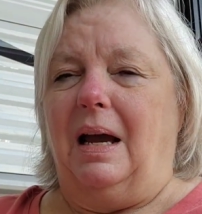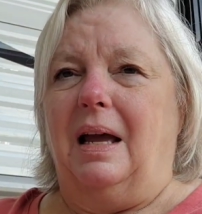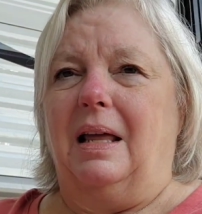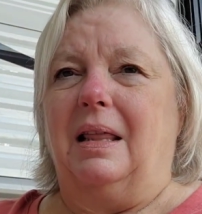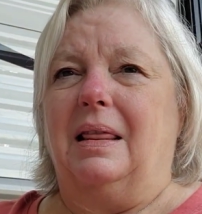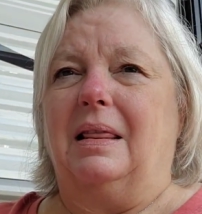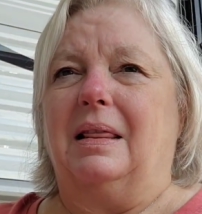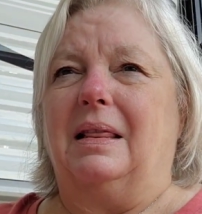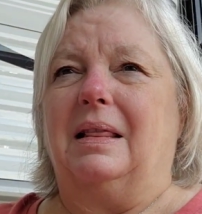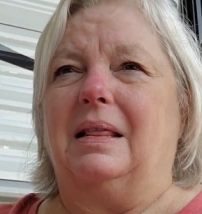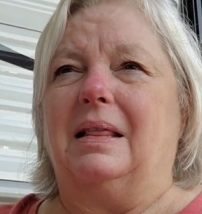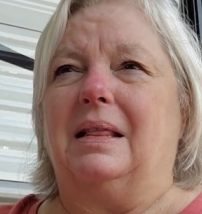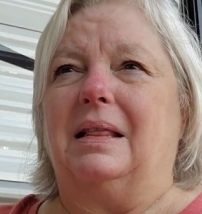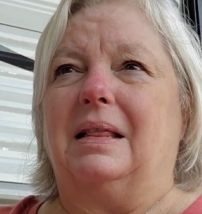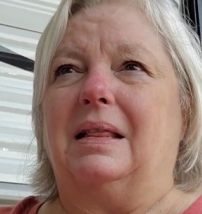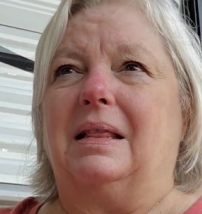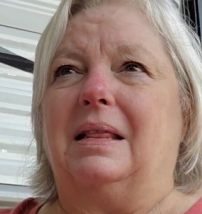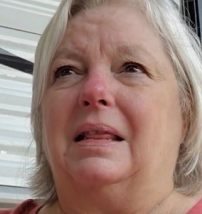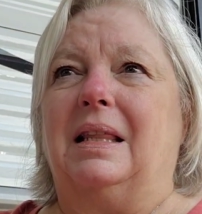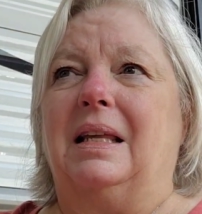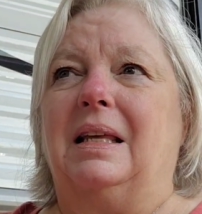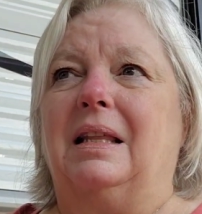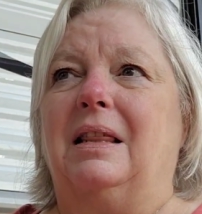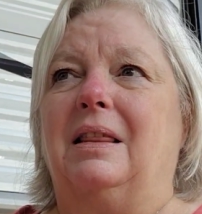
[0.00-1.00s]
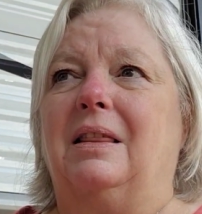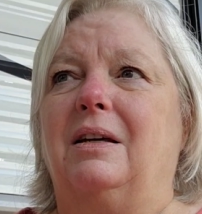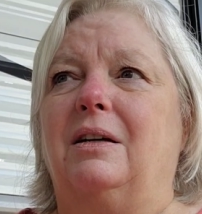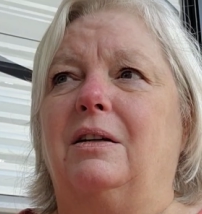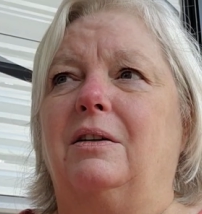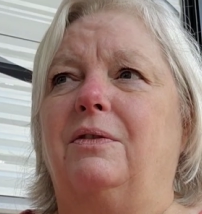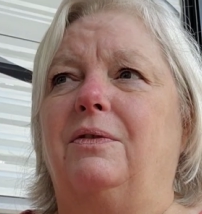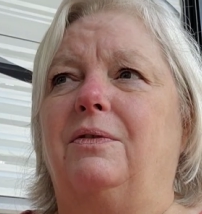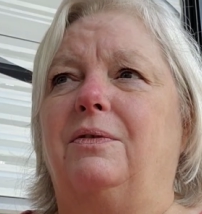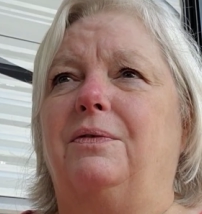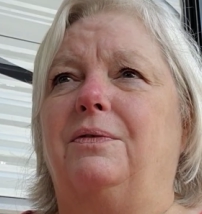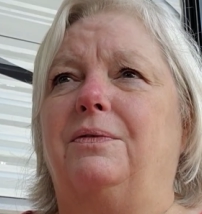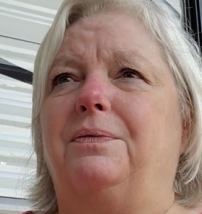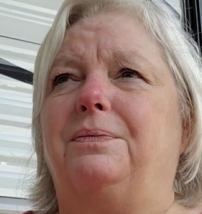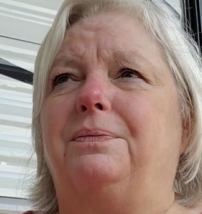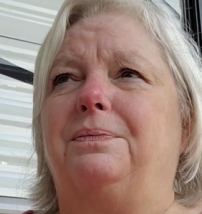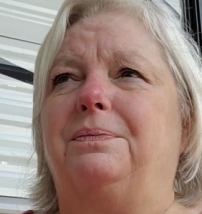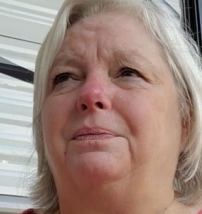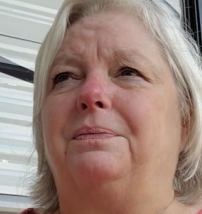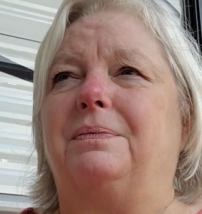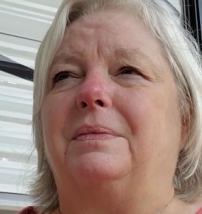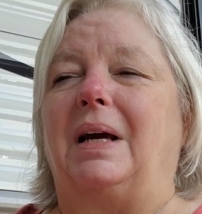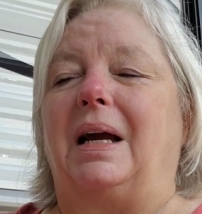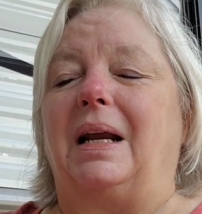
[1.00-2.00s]
I think they're,
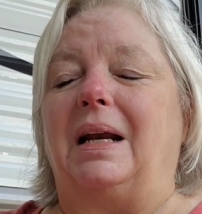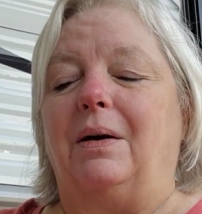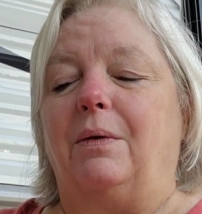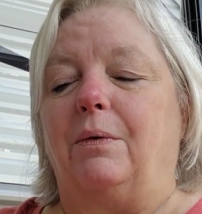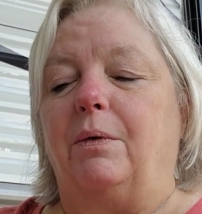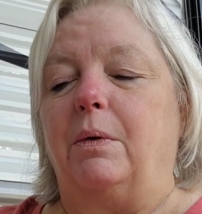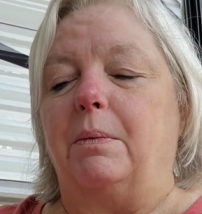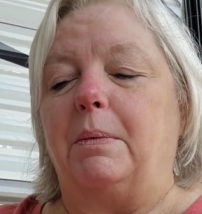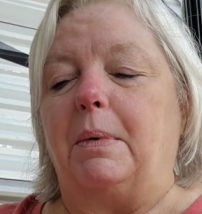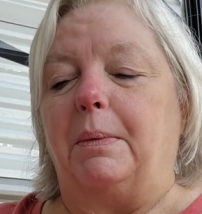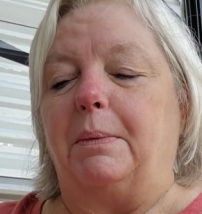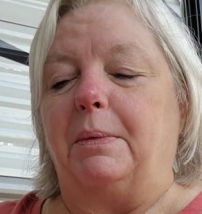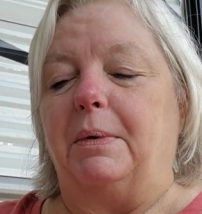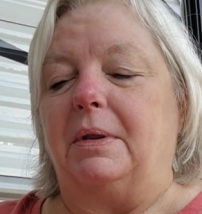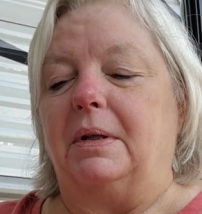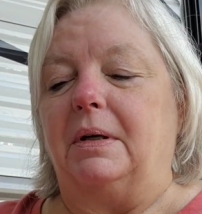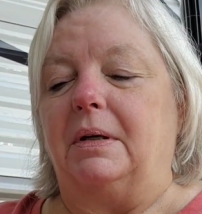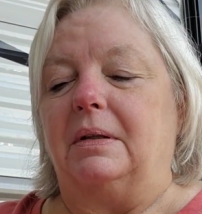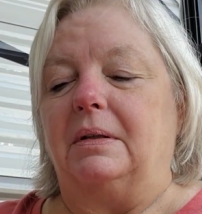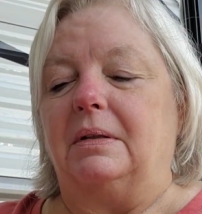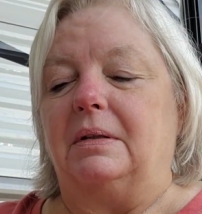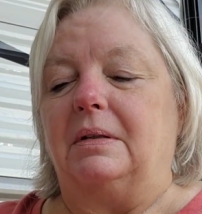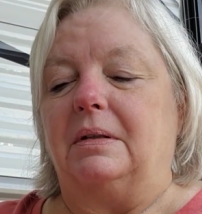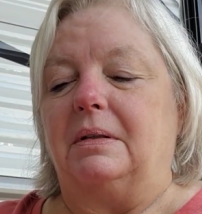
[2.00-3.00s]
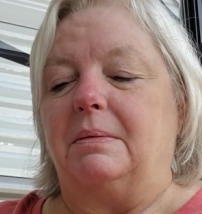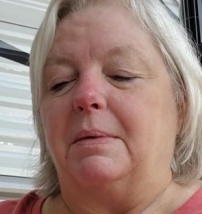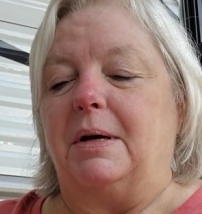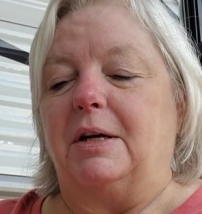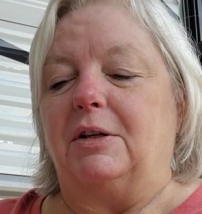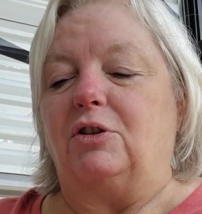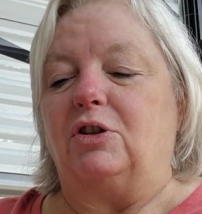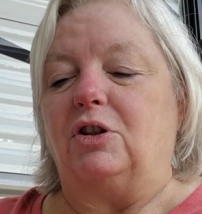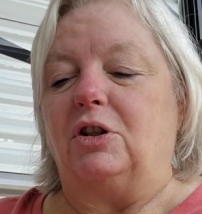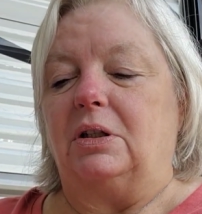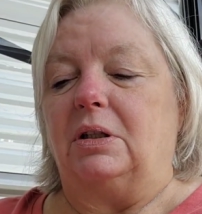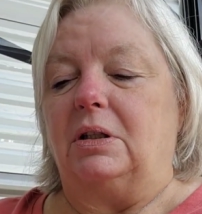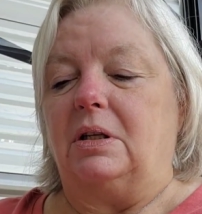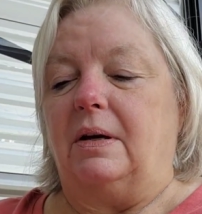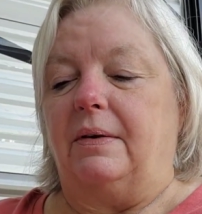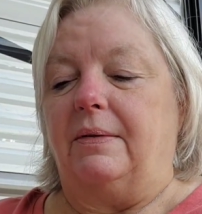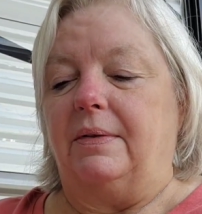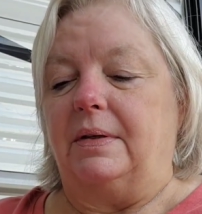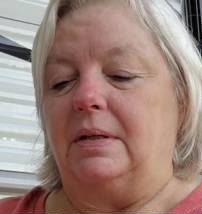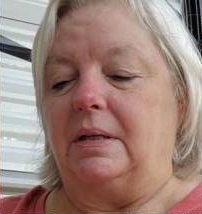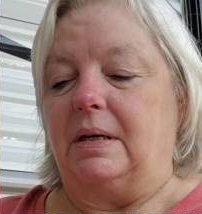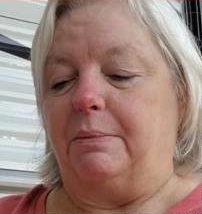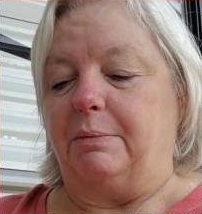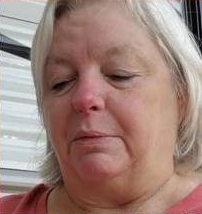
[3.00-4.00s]
I don't remember the dimensions
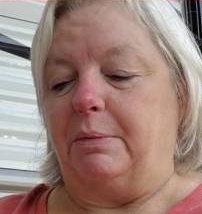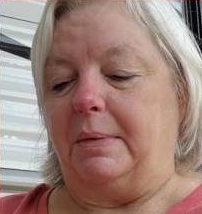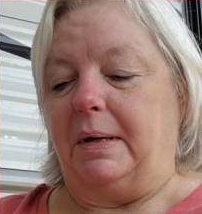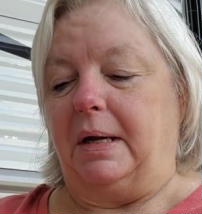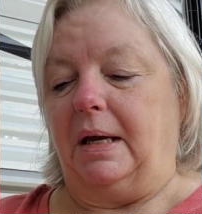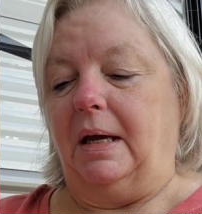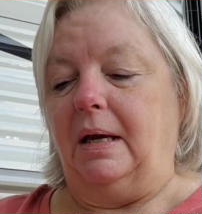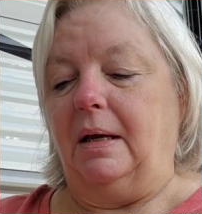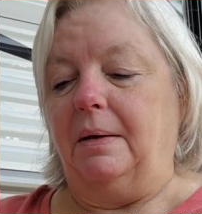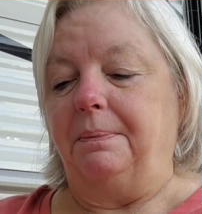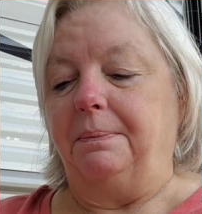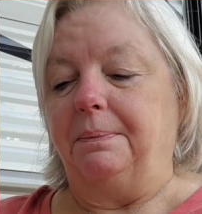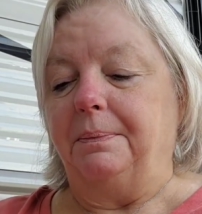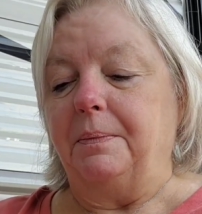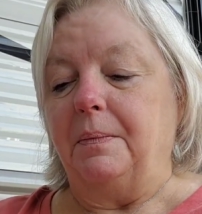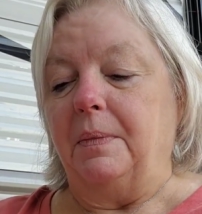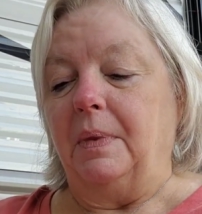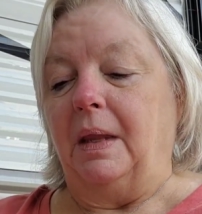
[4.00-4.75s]
off the top of my head,